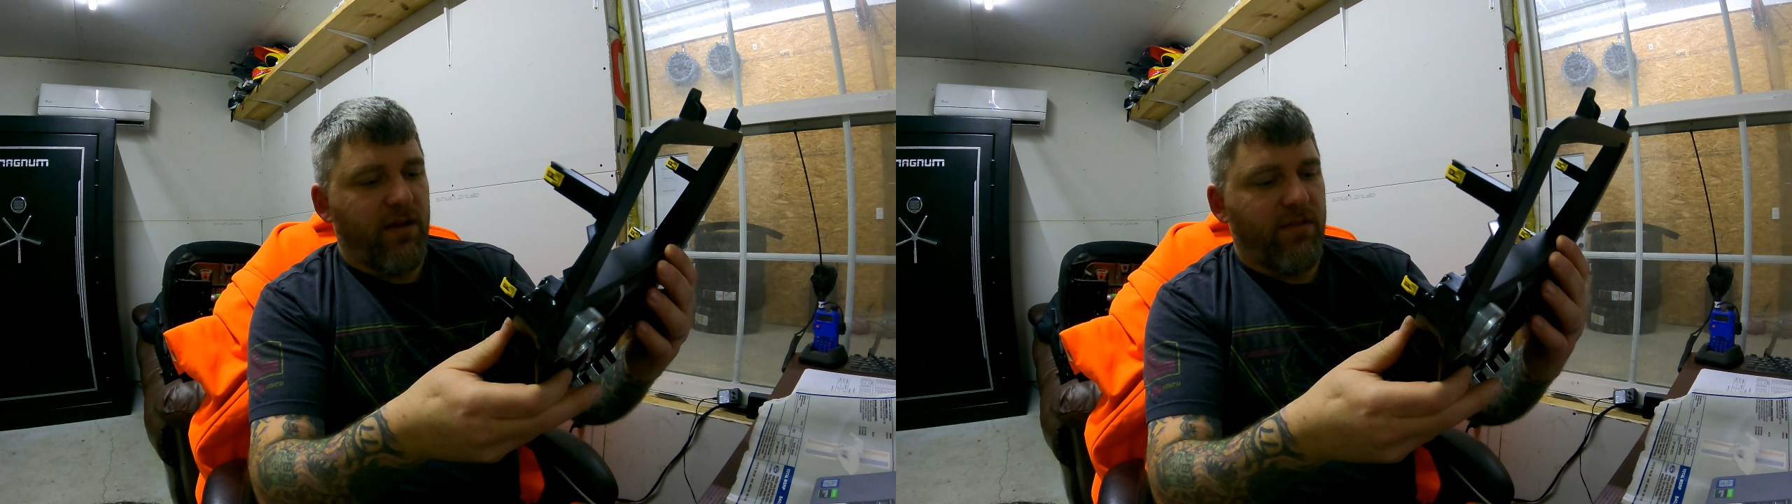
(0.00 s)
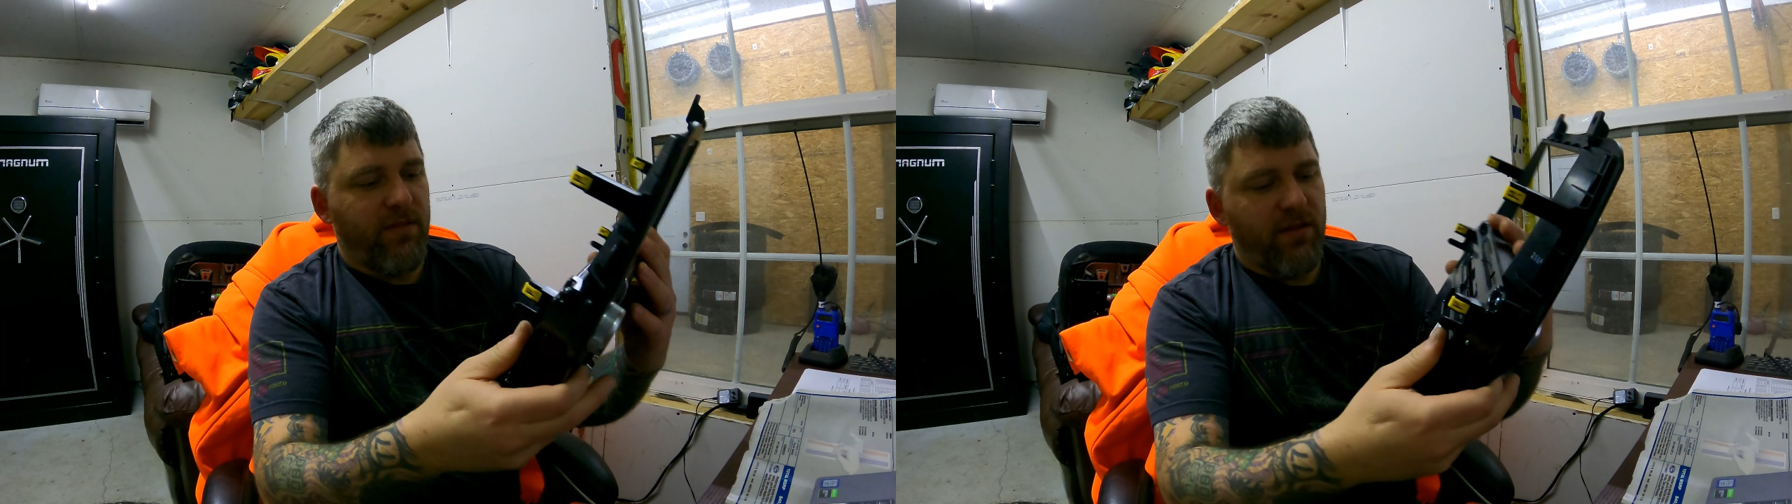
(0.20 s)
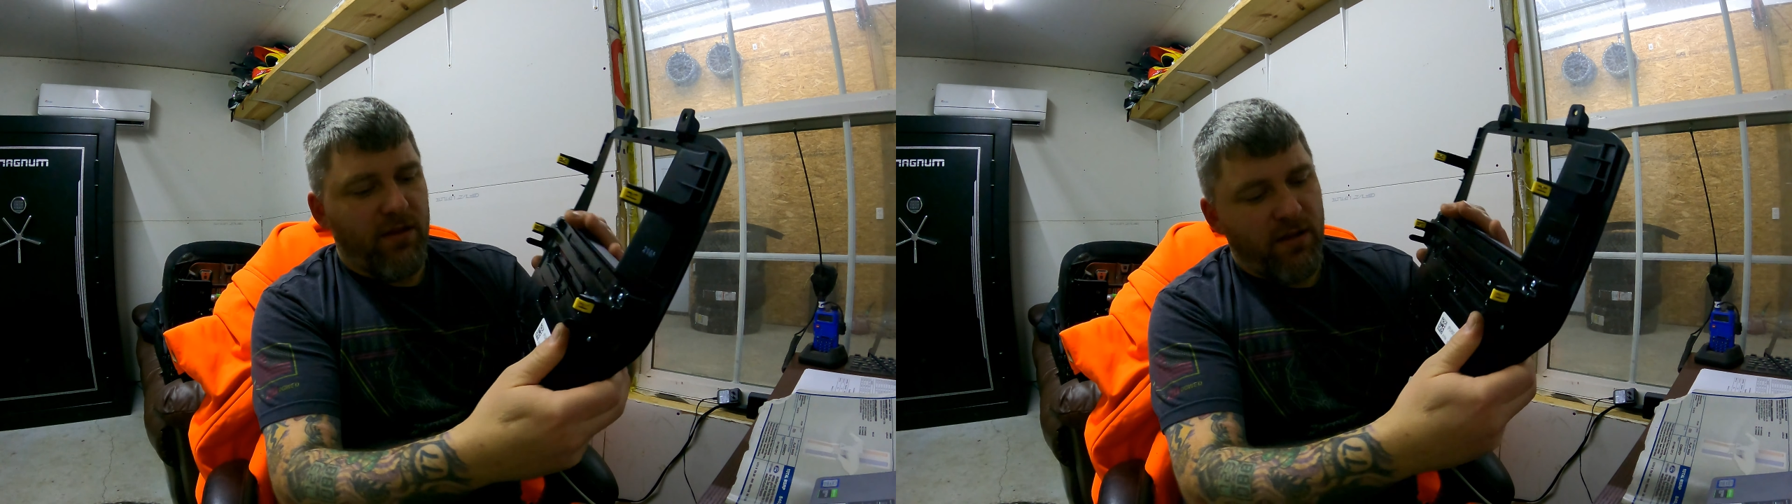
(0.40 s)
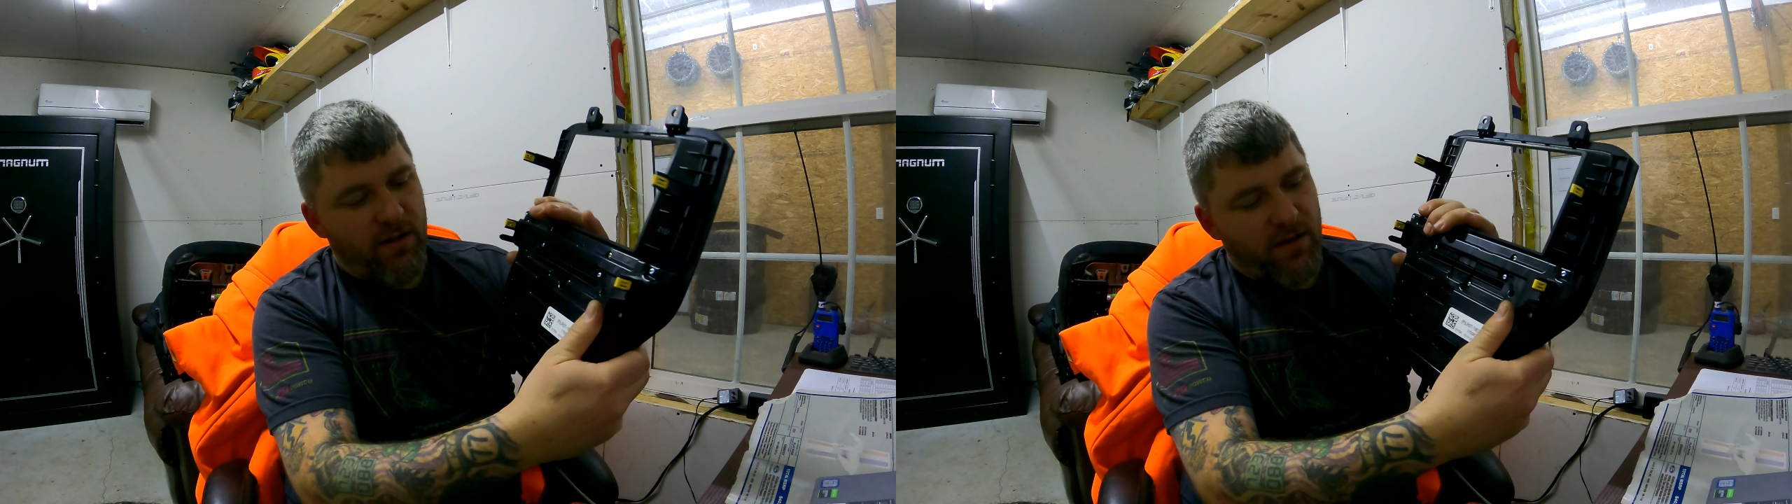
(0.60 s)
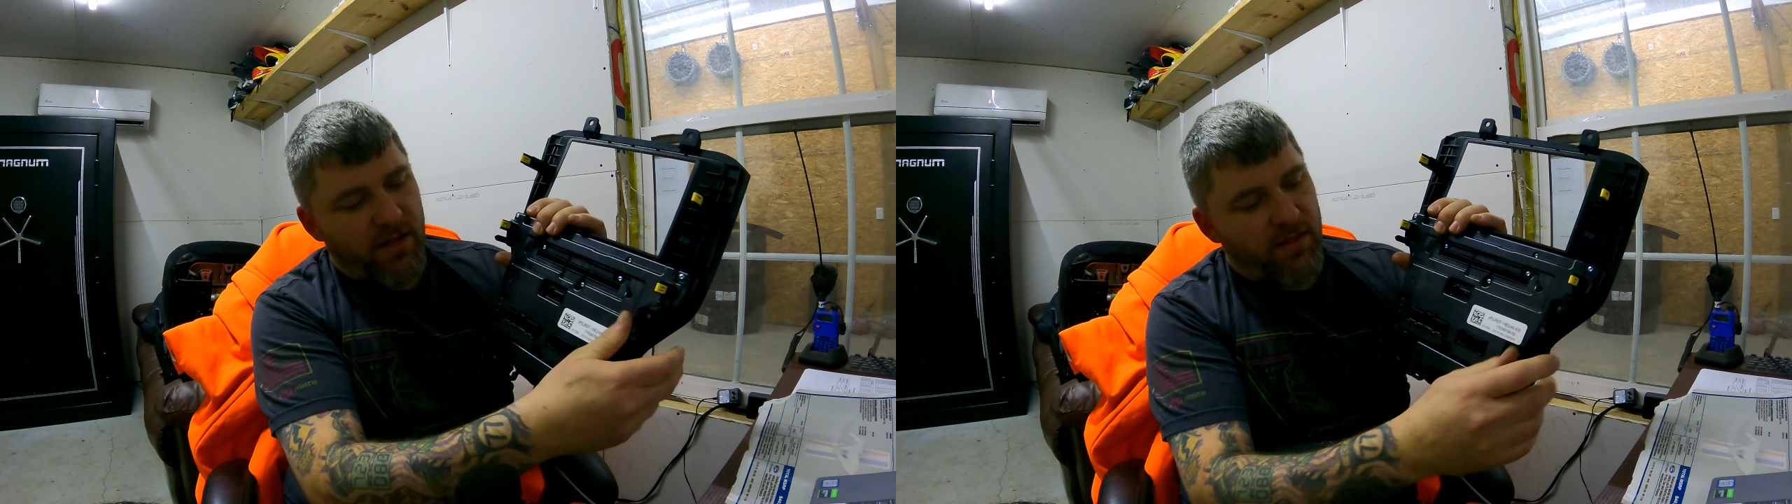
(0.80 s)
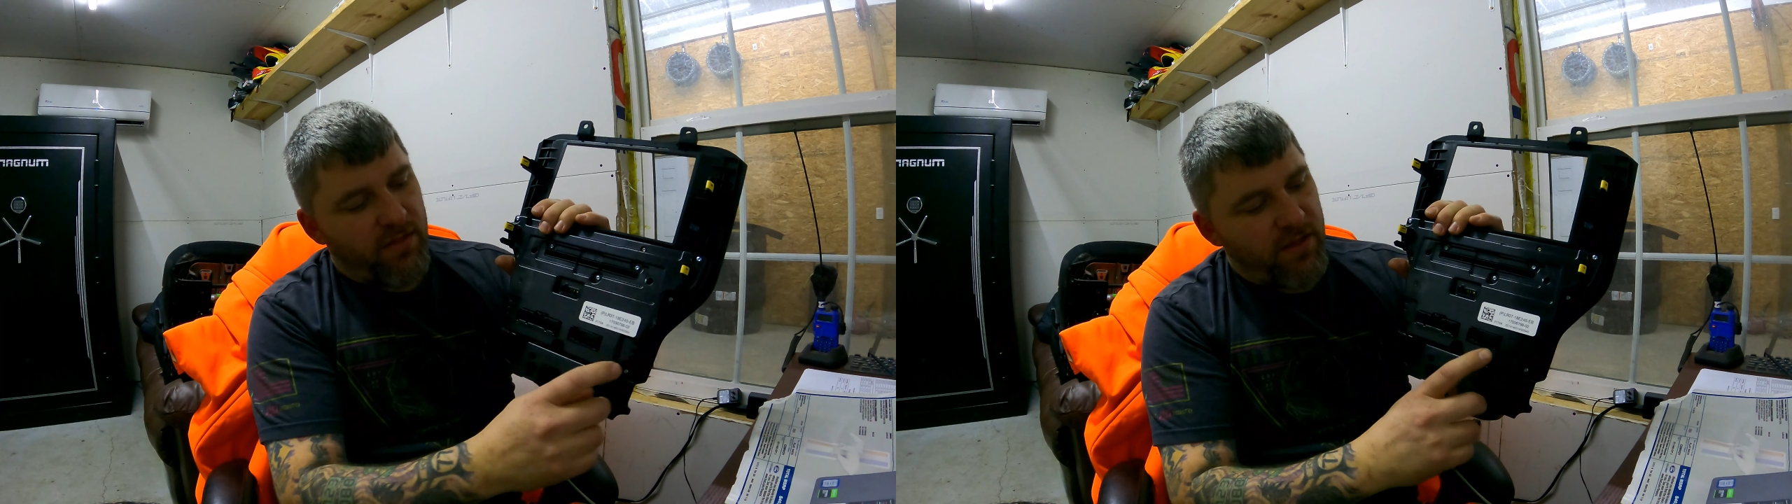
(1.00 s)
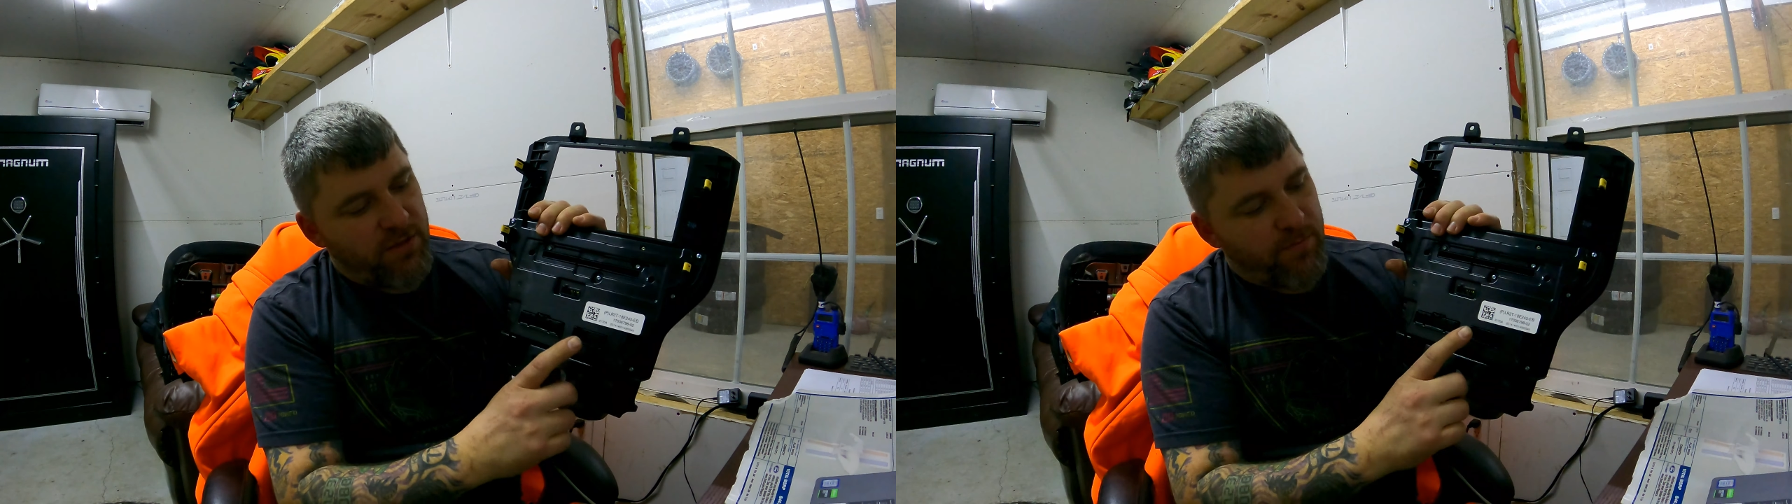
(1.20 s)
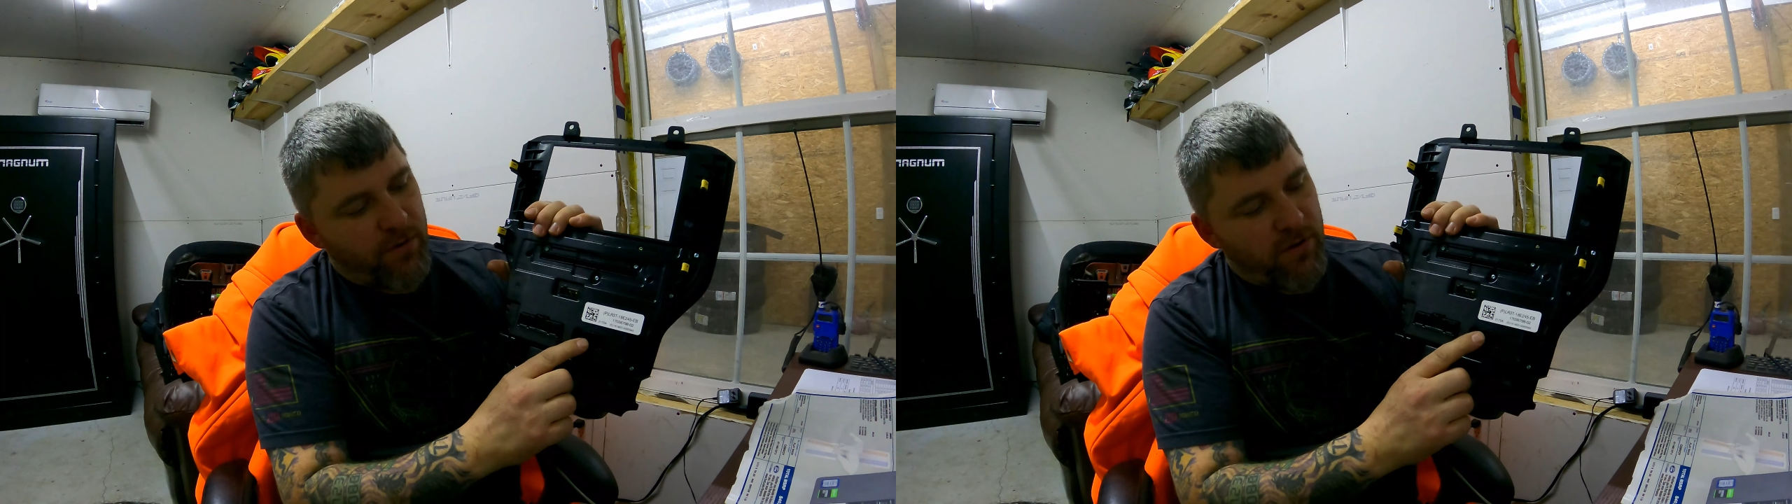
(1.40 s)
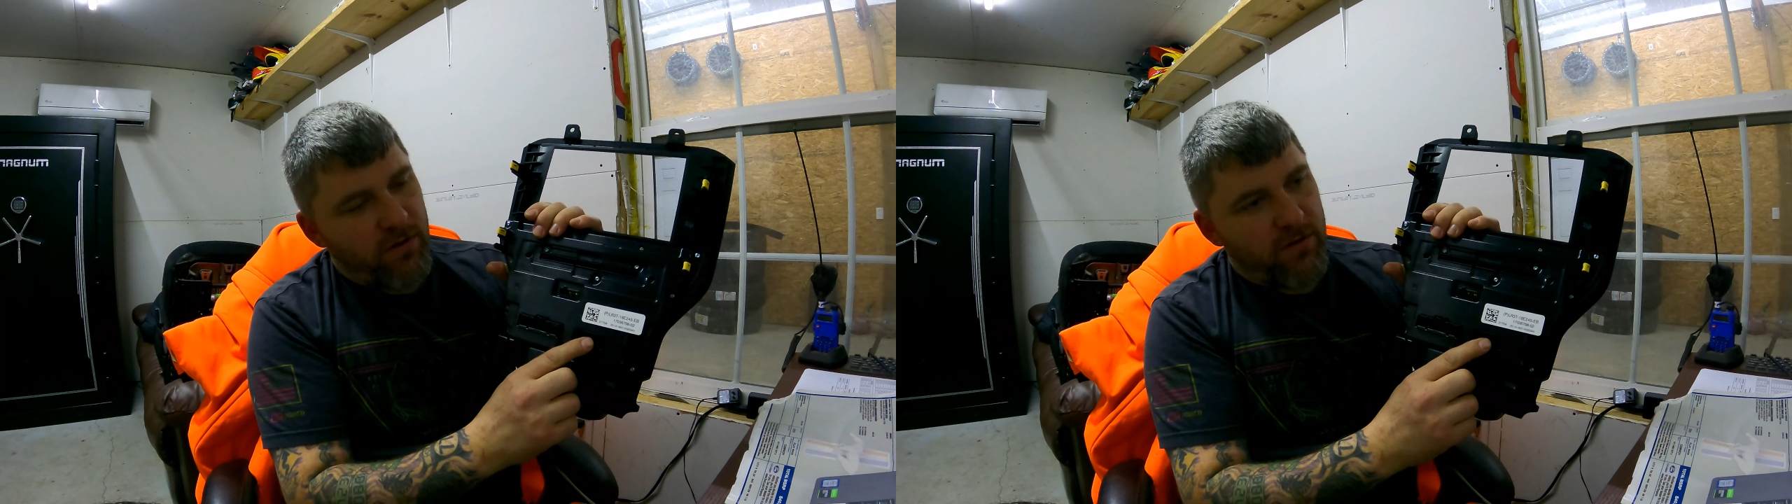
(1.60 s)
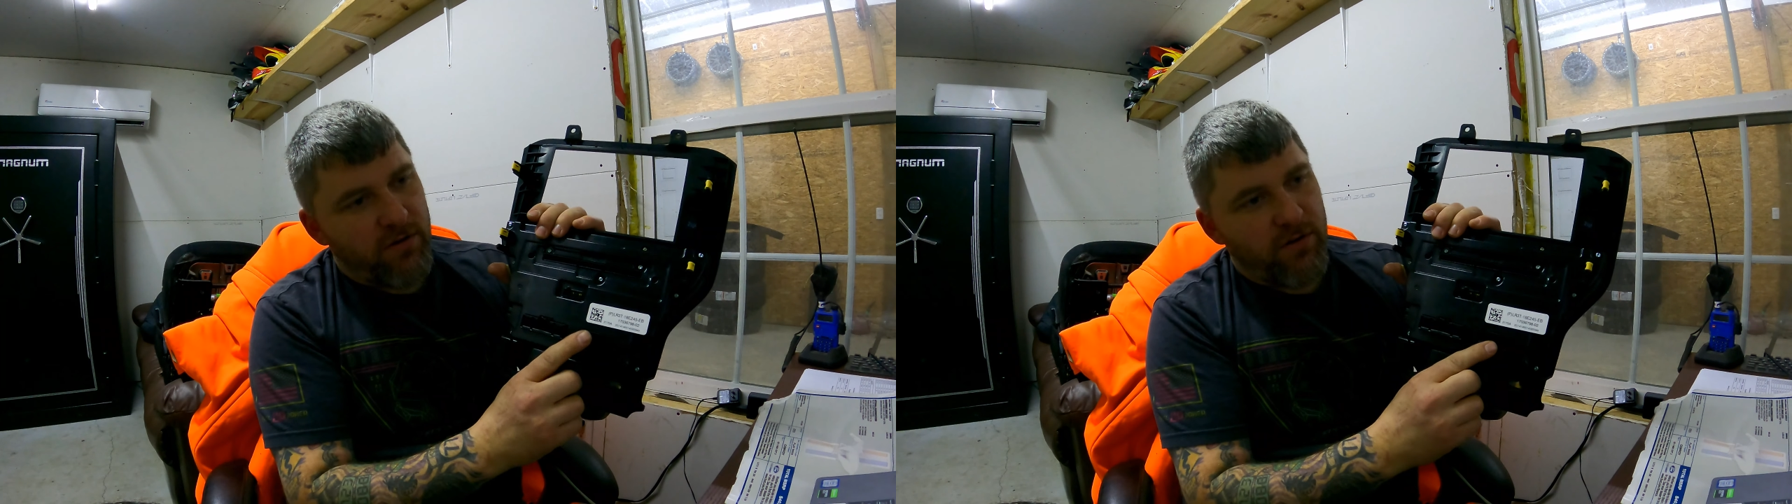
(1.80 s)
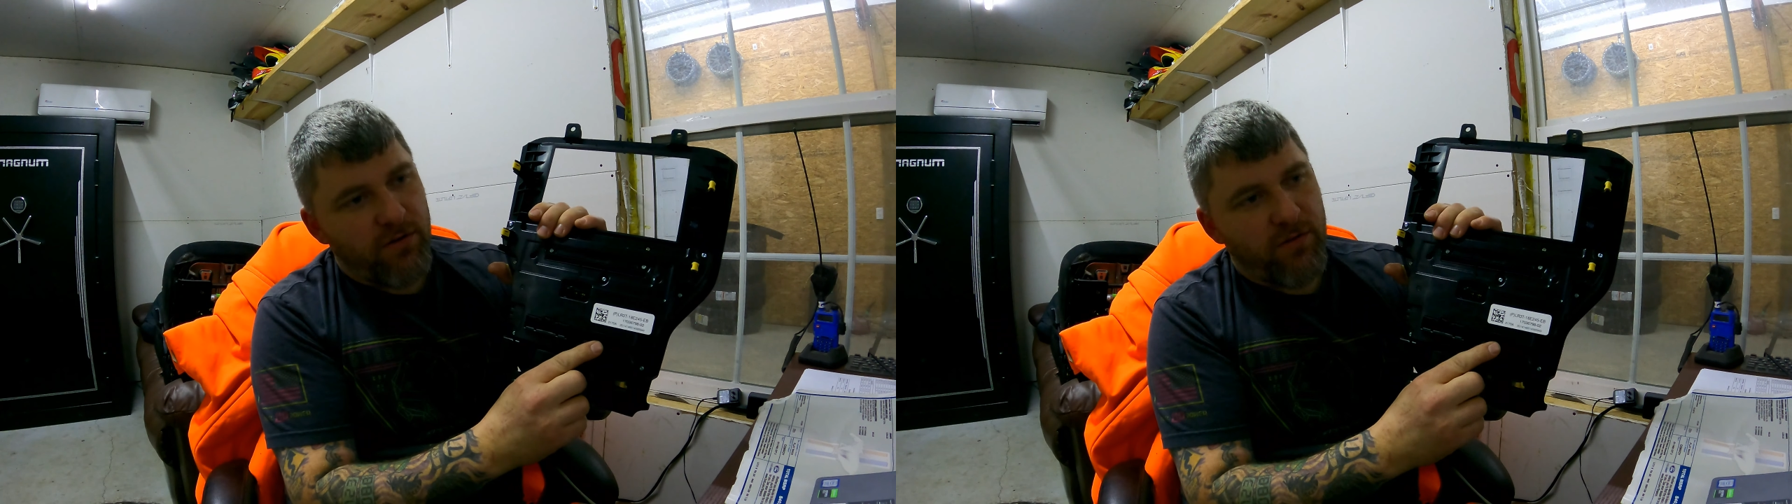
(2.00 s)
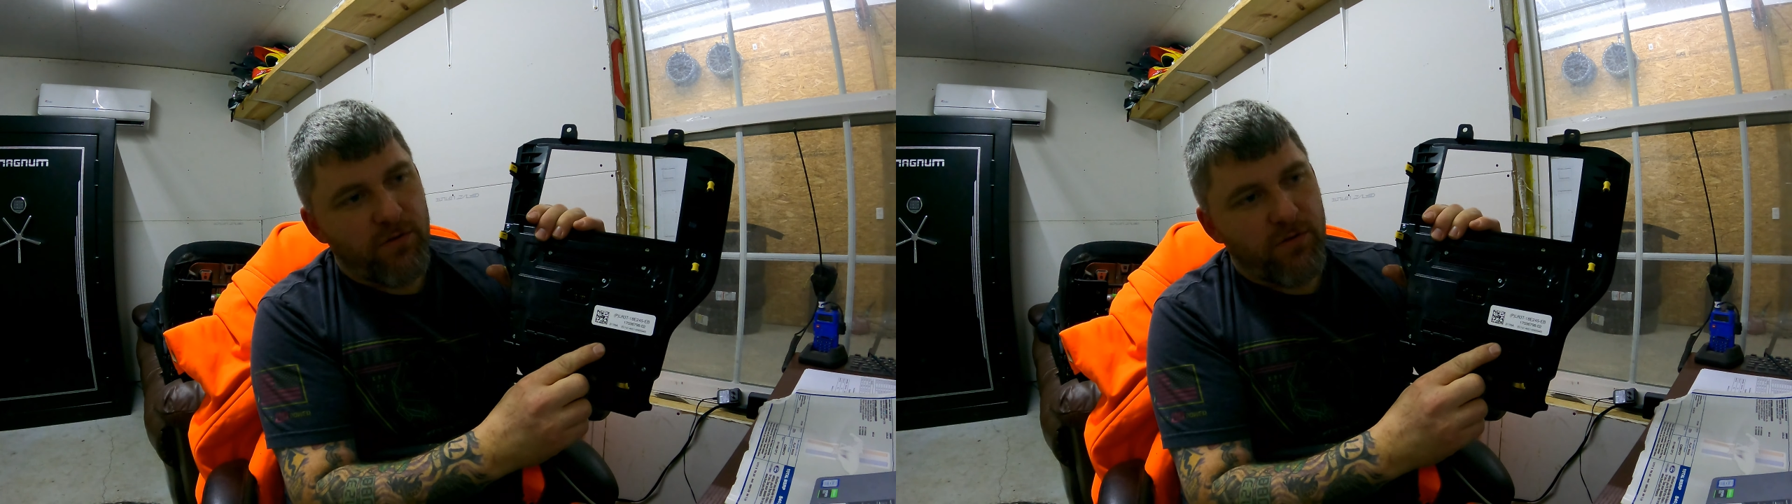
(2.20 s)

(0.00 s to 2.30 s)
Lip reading: And then in this plug,